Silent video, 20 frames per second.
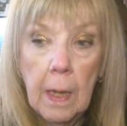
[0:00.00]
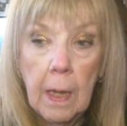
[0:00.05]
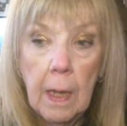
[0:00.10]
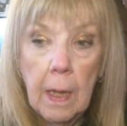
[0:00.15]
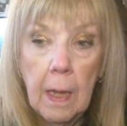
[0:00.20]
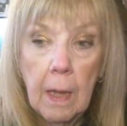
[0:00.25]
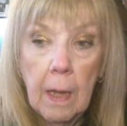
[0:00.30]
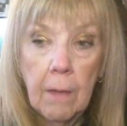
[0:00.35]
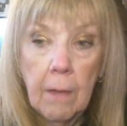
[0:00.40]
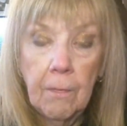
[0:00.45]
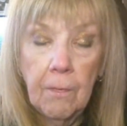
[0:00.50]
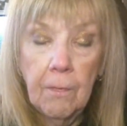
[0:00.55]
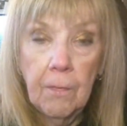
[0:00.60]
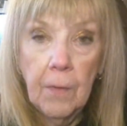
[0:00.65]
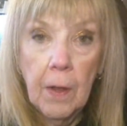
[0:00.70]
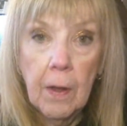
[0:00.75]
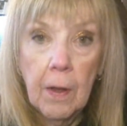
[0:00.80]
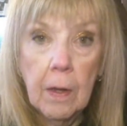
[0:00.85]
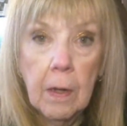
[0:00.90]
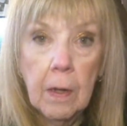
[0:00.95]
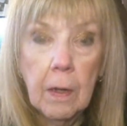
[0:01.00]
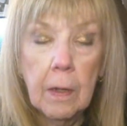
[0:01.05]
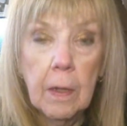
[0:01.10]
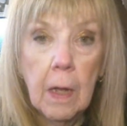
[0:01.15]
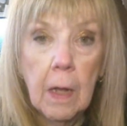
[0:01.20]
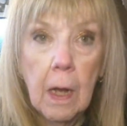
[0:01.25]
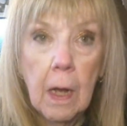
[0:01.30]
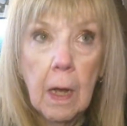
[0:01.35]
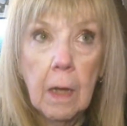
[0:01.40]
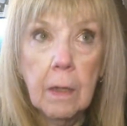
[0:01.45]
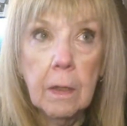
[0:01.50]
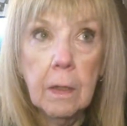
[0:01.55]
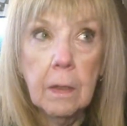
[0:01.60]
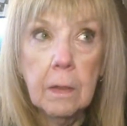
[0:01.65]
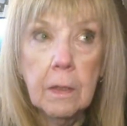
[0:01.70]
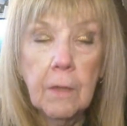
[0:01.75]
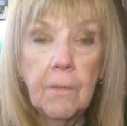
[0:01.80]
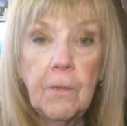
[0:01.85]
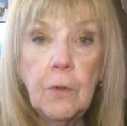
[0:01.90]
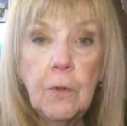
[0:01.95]
If uh,
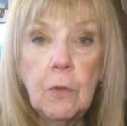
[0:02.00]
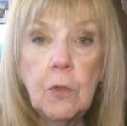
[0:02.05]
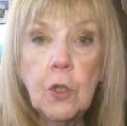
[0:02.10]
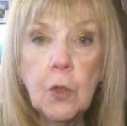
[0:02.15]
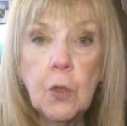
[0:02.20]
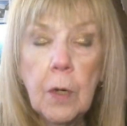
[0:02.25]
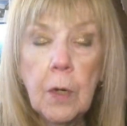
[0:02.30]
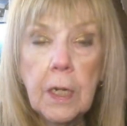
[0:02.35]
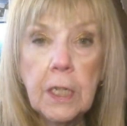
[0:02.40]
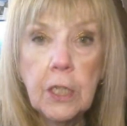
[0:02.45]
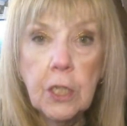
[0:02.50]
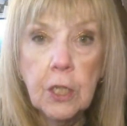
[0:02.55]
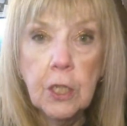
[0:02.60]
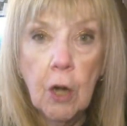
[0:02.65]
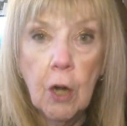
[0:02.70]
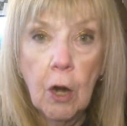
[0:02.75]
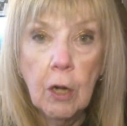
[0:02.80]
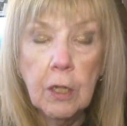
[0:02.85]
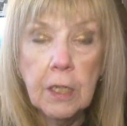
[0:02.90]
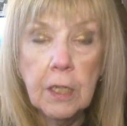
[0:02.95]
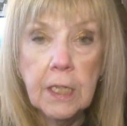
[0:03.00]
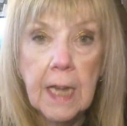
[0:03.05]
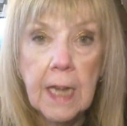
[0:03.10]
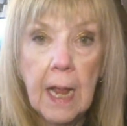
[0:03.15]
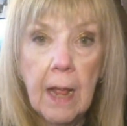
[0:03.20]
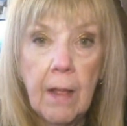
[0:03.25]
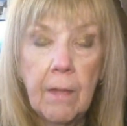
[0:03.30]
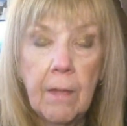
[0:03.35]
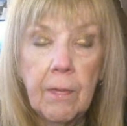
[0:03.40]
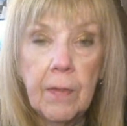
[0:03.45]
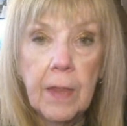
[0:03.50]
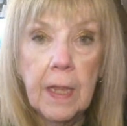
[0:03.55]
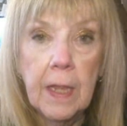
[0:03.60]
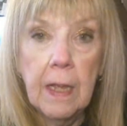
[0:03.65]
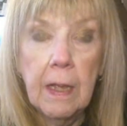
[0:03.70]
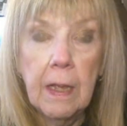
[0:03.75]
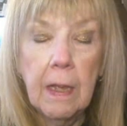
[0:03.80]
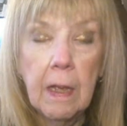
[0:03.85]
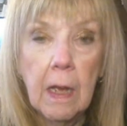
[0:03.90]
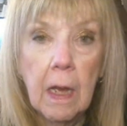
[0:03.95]
the food shortage starts and
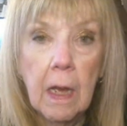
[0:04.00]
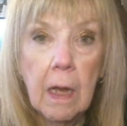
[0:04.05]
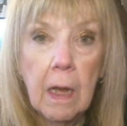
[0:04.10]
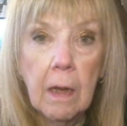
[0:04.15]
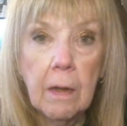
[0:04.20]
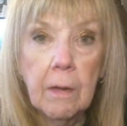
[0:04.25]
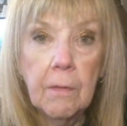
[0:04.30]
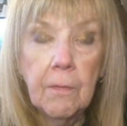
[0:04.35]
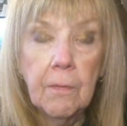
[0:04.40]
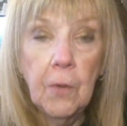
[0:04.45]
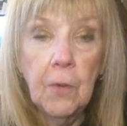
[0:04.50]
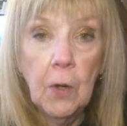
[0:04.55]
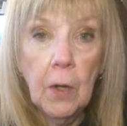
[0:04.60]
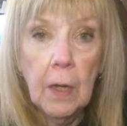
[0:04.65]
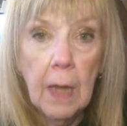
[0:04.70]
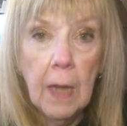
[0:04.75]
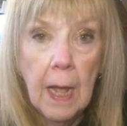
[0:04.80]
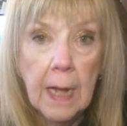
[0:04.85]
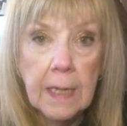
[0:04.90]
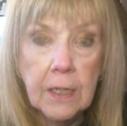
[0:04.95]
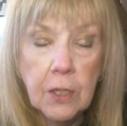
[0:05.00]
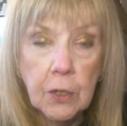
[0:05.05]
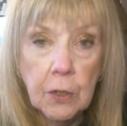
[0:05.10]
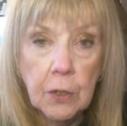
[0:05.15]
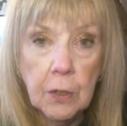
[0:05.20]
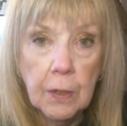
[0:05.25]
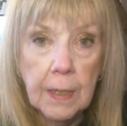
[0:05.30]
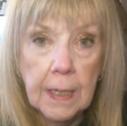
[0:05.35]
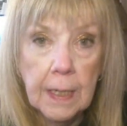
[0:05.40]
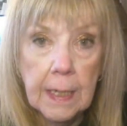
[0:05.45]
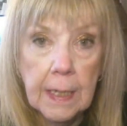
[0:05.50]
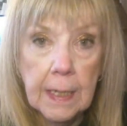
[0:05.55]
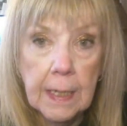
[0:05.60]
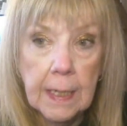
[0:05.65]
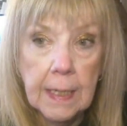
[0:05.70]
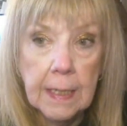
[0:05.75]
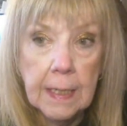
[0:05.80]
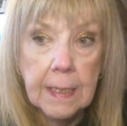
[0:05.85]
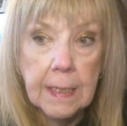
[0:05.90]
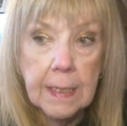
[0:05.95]
the uh, fertilizer
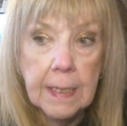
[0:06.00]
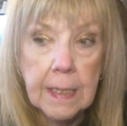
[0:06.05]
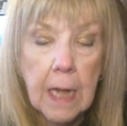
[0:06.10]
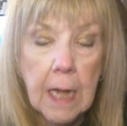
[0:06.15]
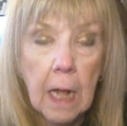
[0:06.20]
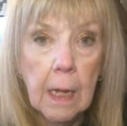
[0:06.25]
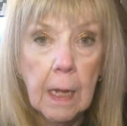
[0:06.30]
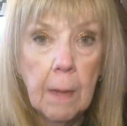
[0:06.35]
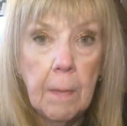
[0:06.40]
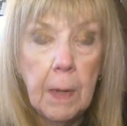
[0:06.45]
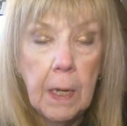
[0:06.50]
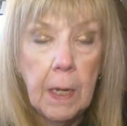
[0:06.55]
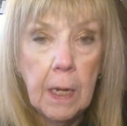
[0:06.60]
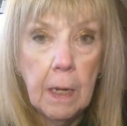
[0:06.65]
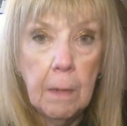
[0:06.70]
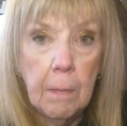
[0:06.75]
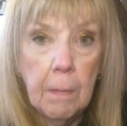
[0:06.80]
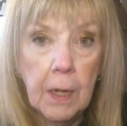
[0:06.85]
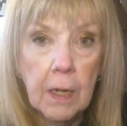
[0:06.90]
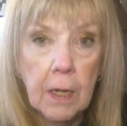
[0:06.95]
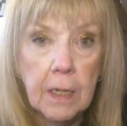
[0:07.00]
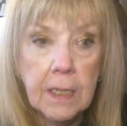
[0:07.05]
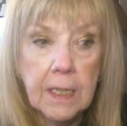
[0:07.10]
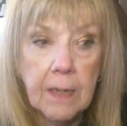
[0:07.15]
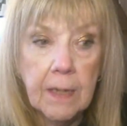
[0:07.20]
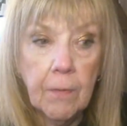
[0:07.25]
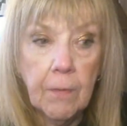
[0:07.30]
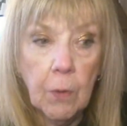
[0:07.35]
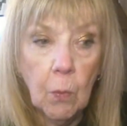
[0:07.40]
is not coming in because of the